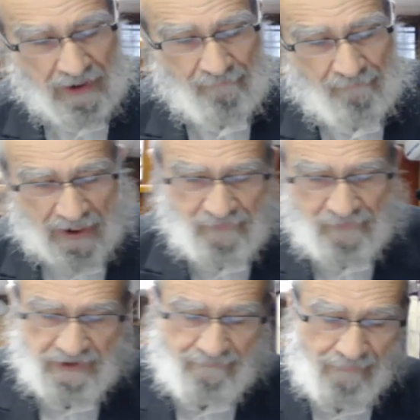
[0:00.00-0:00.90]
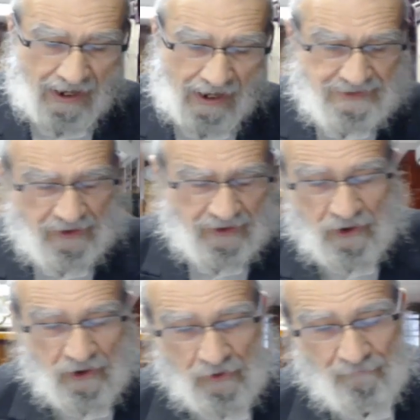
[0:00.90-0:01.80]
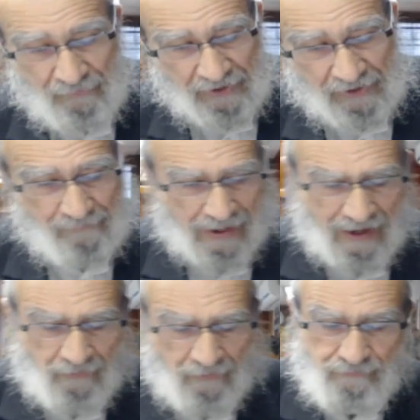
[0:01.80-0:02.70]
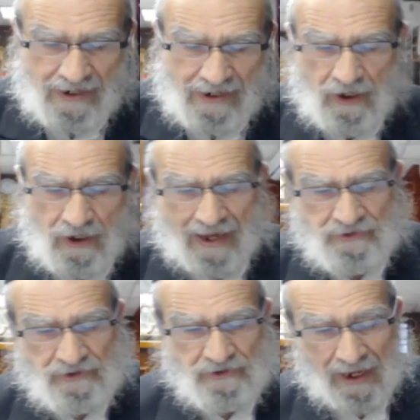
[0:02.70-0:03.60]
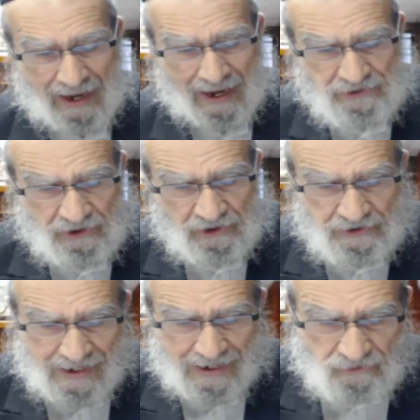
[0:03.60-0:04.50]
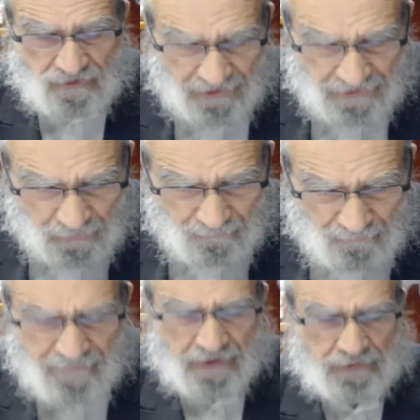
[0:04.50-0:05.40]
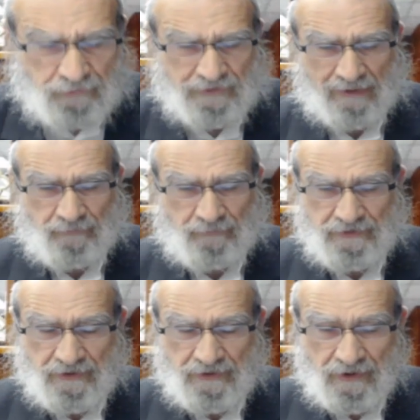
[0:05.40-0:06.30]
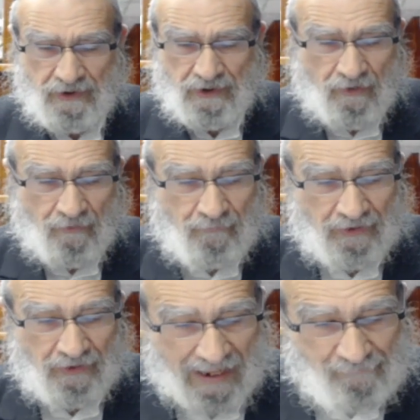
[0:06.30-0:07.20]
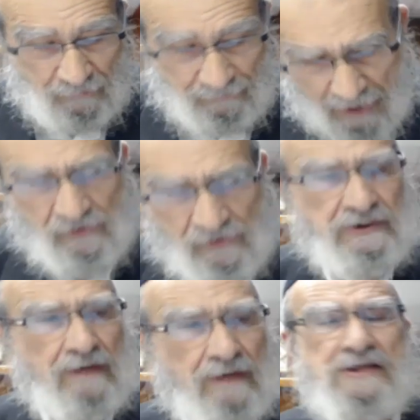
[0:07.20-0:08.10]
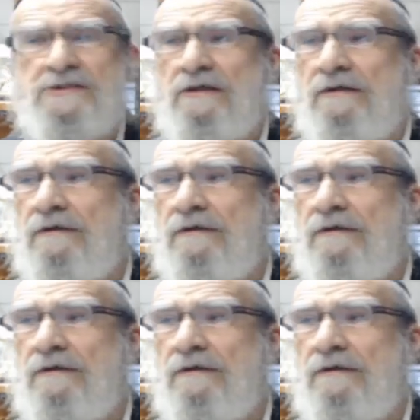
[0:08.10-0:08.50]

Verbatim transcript: Maybe the Maise brings about Maise action, action is actually superior to Talmud. But Talmud maybe the Maise.